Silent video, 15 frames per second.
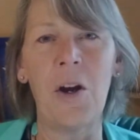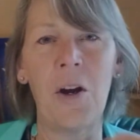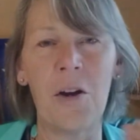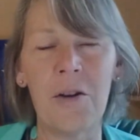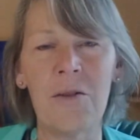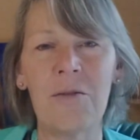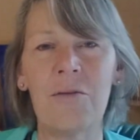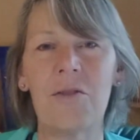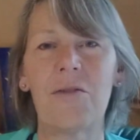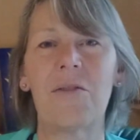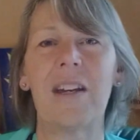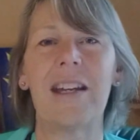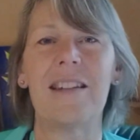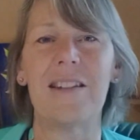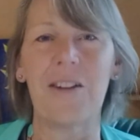own
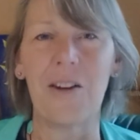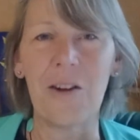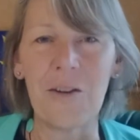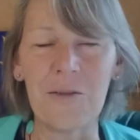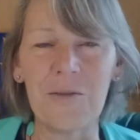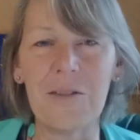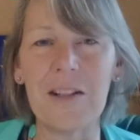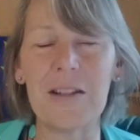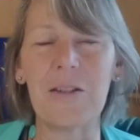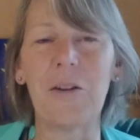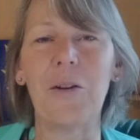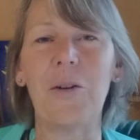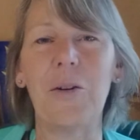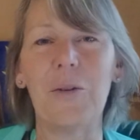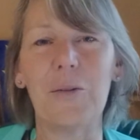strength, your own
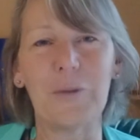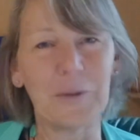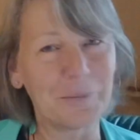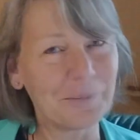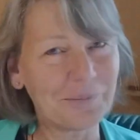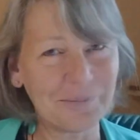resolve.